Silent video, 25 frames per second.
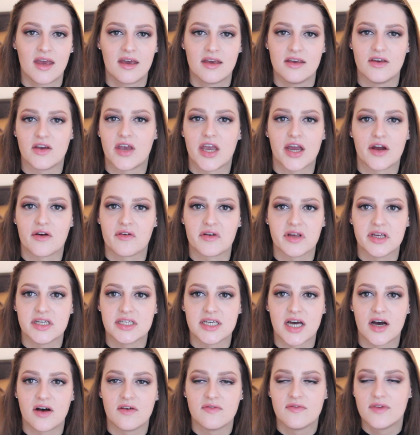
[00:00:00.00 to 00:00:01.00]
you can't really
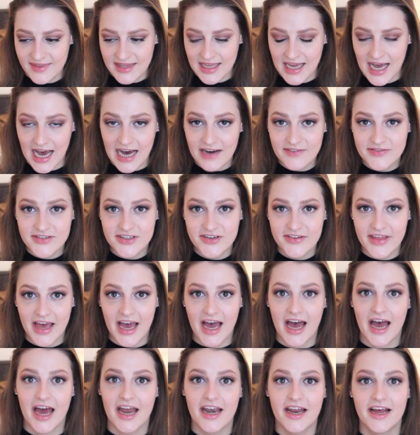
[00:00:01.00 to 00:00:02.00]
tell. After
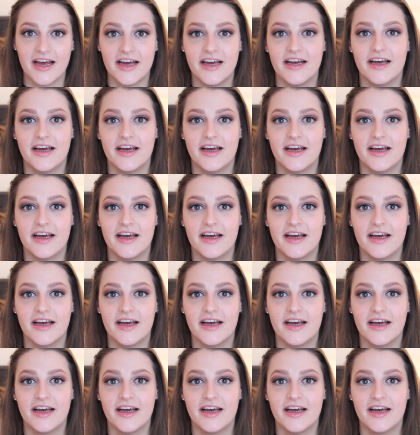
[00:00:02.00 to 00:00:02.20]
that,